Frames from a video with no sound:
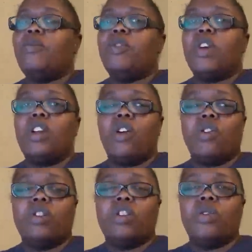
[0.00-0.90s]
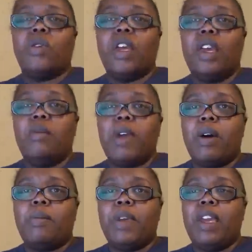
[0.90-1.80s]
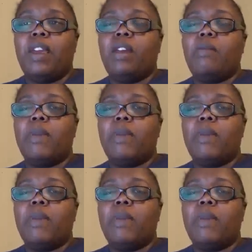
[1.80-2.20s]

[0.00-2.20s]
You can also email me.